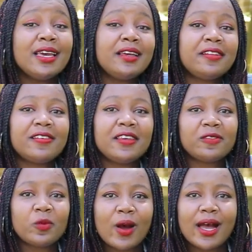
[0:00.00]
It's
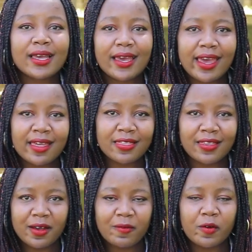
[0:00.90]
his work
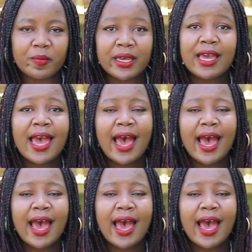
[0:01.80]
ethic for me.